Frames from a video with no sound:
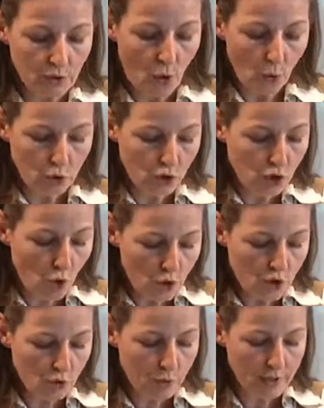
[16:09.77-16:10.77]
old
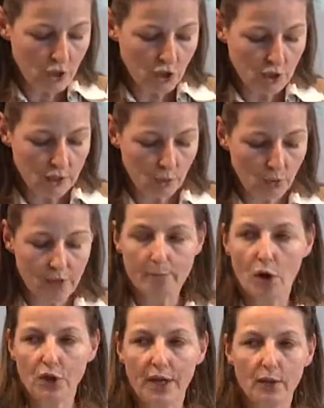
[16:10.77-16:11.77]
Georgian traditions with a
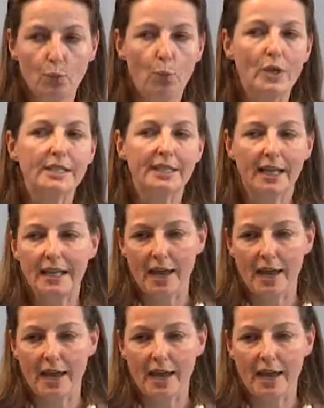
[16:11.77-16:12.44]
modern Western